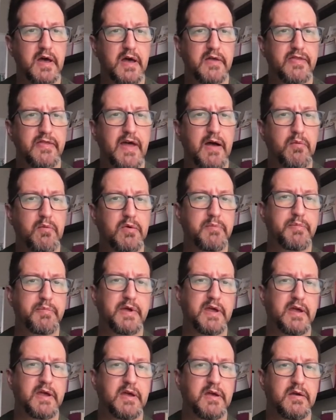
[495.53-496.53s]
That would
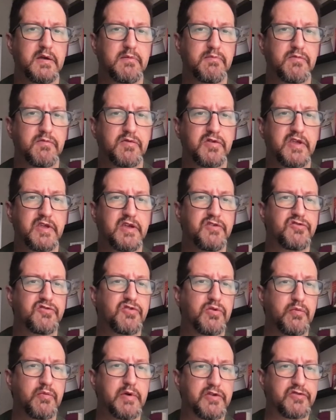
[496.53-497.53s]
be these
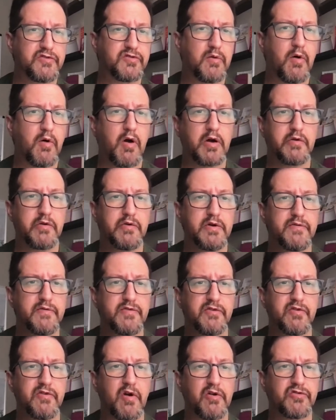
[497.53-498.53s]
three. So artery of the
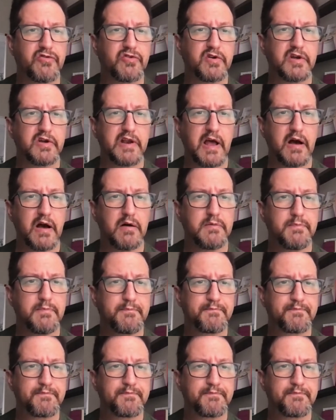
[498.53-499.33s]
tarsal canal,